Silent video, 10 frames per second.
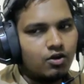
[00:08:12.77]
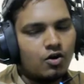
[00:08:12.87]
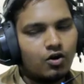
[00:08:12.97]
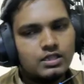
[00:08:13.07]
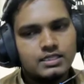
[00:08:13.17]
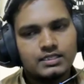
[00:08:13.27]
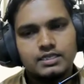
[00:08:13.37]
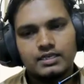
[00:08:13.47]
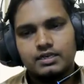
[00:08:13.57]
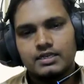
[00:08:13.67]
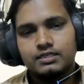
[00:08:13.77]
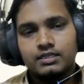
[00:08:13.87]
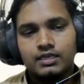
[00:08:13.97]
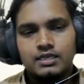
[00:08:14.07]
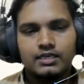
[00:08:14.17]
all this increase
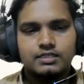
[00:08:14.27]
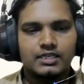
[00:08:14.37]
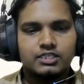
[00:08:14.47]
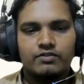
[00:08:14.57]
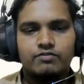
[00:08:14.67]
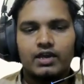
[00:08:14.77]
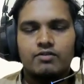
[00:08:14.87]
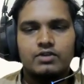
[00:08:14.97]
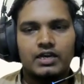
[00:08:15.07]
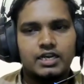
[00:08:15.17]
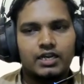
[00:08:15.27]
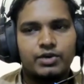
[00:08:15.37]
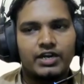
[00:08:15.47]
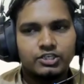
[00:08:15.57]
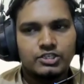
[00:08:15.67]
is achieved by our
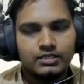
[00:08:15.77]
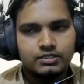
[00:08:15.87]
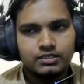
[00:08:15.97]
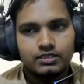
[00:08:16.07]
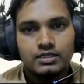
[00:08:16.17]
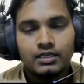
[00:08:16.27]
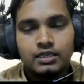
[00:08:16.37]
recommendation engine.